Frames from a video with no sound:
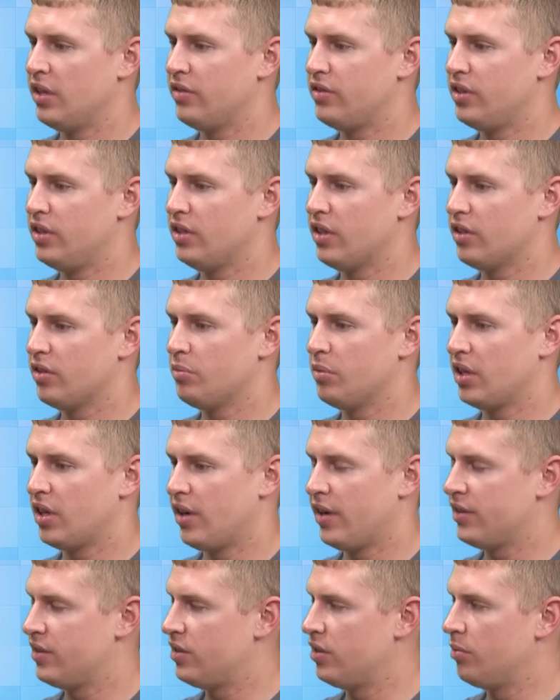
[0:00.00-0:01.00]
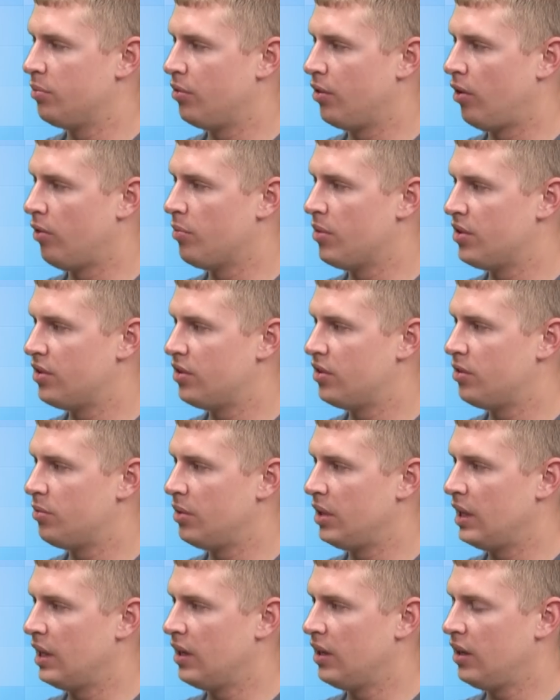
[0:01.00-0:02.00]
I mean, I've seen nothing but constant improvement since
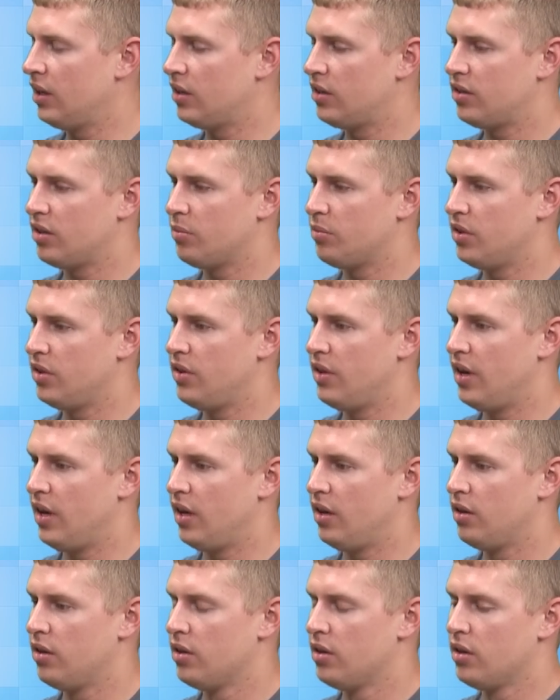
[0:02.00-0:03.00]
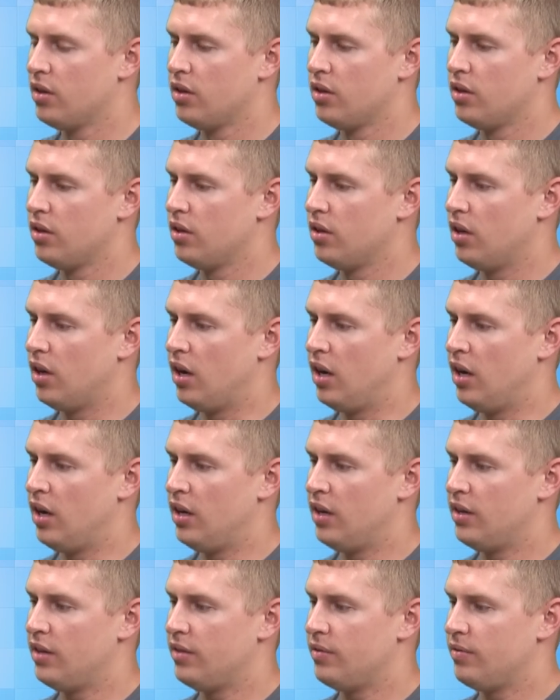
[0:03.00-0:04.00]
the beginning. It's something that
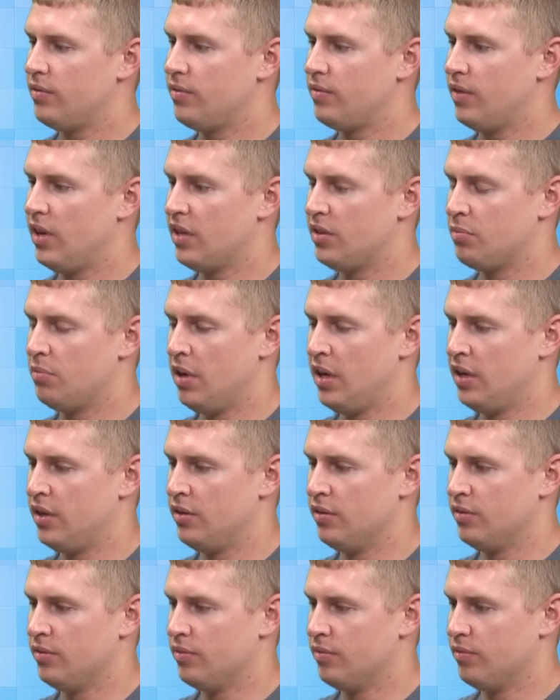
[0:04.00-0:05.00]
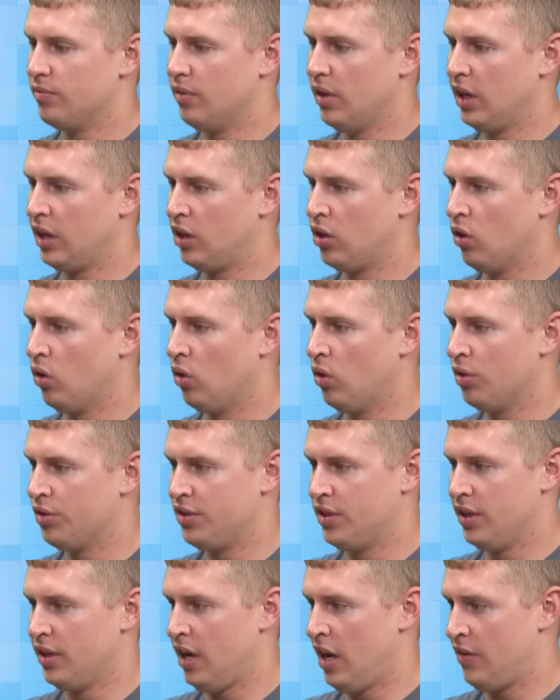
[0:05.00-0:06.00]
has been a goal
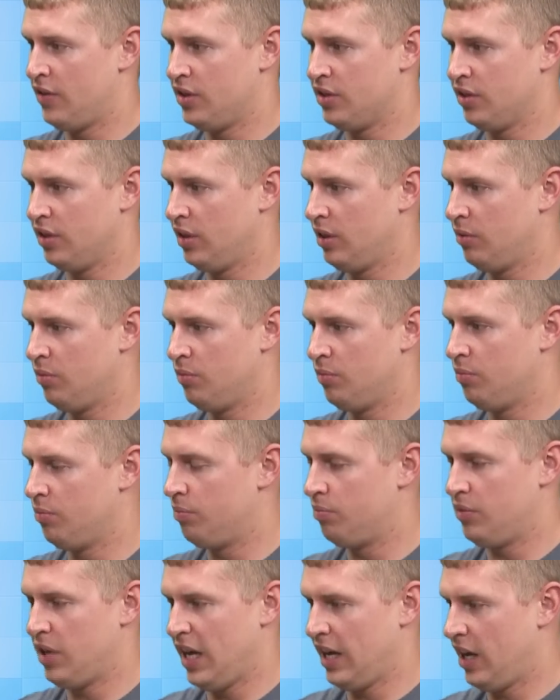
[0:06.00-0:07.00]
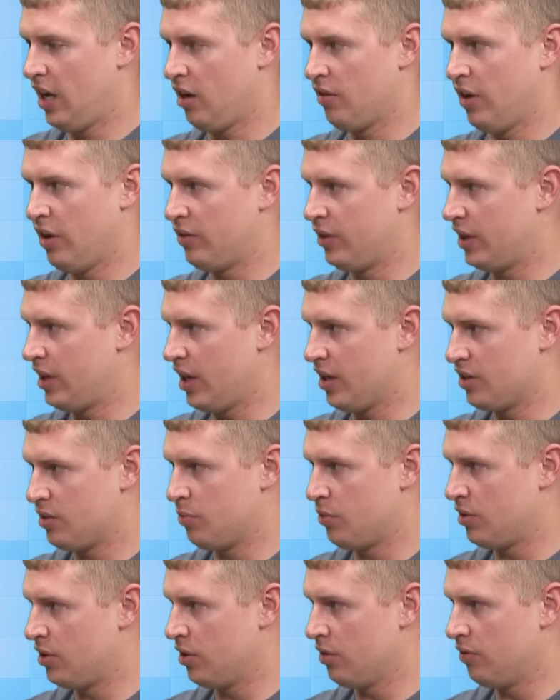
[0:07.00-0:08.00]
to obviously take care of every
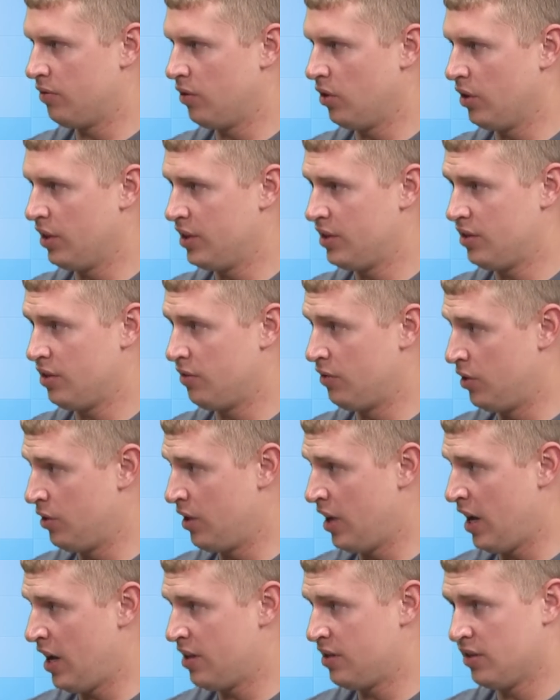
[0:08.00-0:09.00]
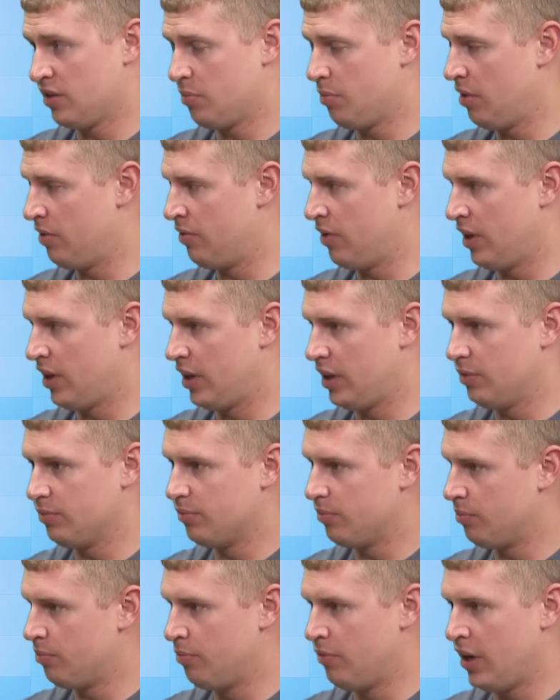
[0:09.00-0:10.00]
customer to the fullest of you guys. It's been very,
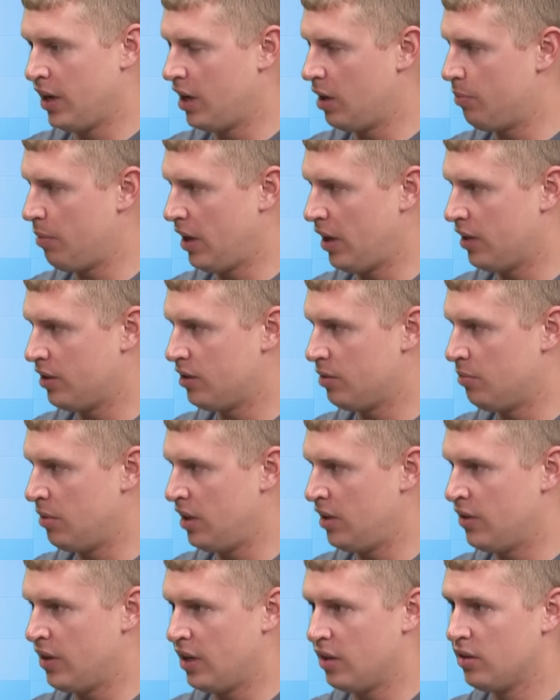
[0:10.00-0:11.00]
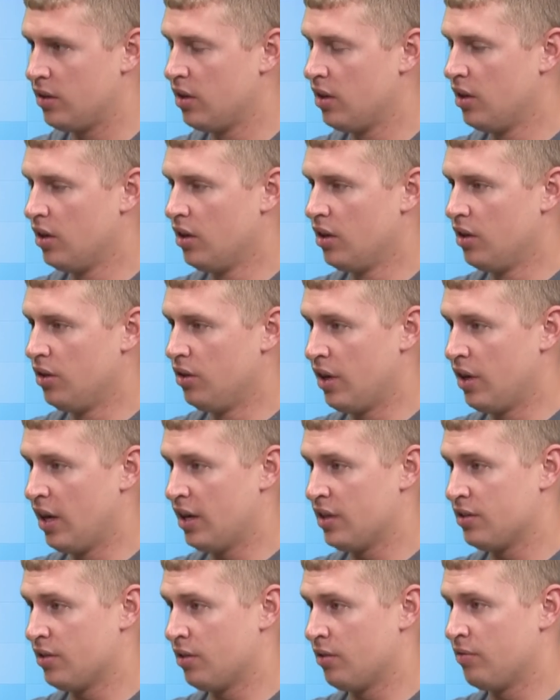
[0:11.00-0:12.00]
very apparent to me that you
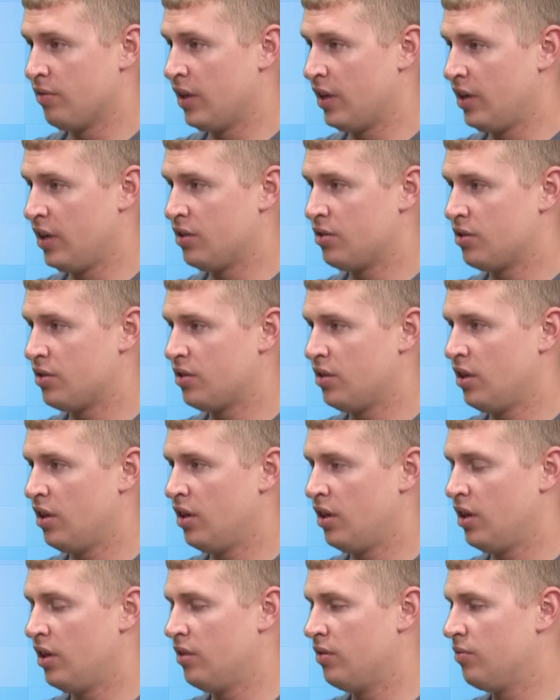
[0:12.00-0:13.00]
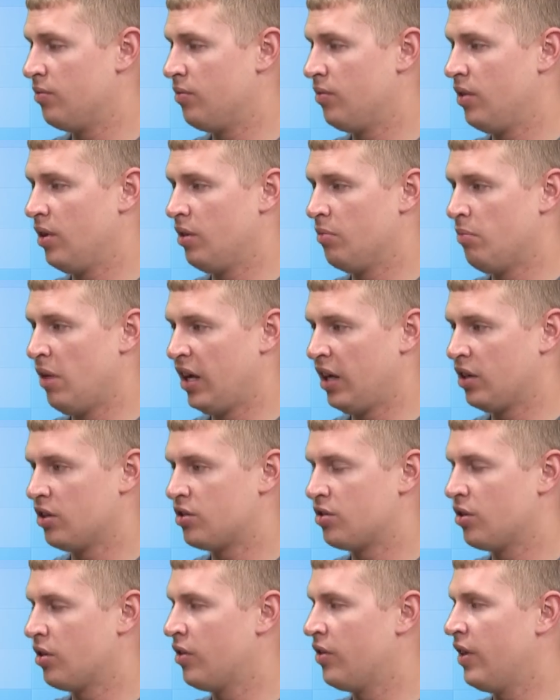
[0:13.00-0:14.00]
guys are very interested in
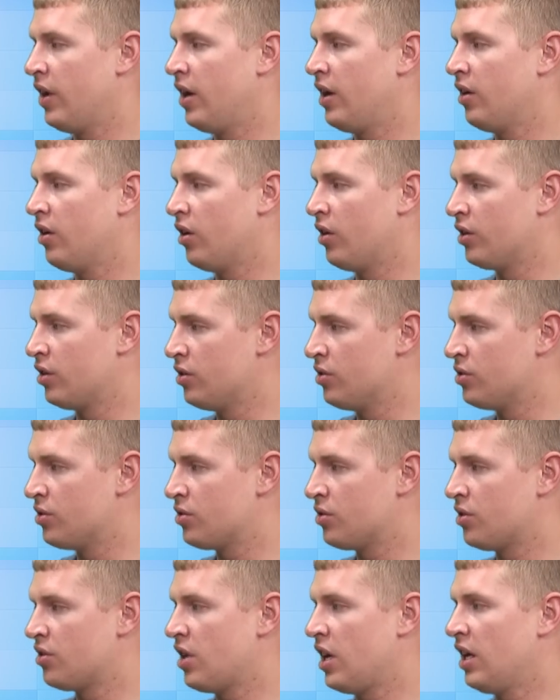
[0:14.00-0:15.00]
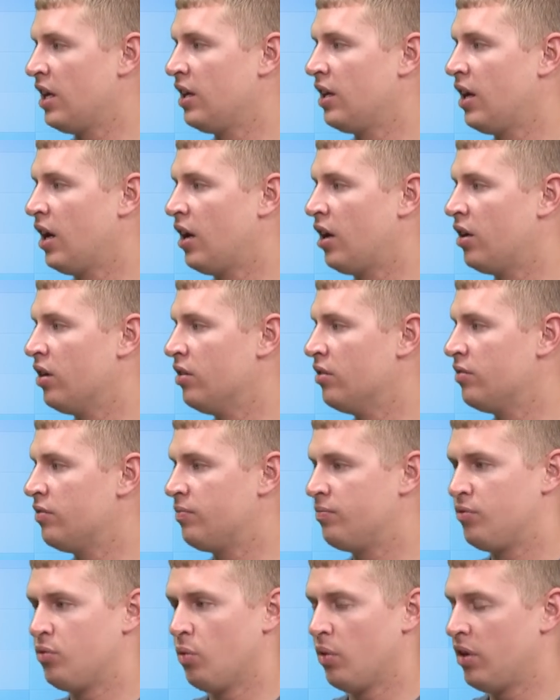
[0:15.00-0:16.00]
making sure that our users are taken care
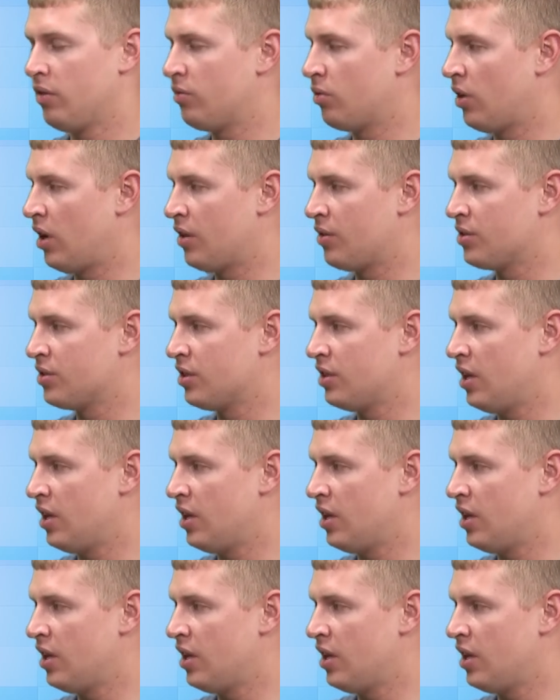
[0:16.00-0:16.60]
of 24